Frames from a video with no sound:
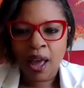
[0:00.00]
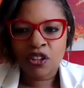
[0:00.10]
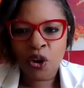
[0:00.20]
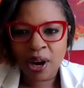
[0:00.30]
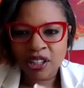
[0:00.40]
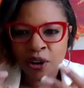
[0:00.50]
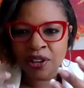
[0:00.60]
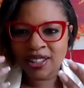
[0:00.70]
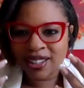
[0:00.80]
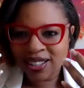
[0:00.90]
So I
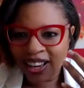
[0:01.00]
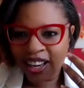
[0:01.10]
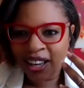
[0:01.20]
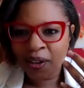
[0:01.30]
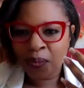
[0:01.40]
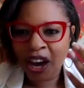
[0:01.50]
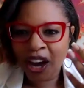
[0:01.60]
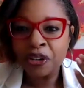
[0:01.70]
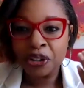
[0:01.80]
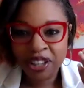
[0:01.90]
started to
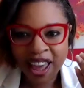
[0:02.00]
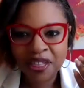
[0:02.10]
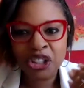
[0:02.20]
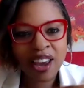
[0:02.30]
understand the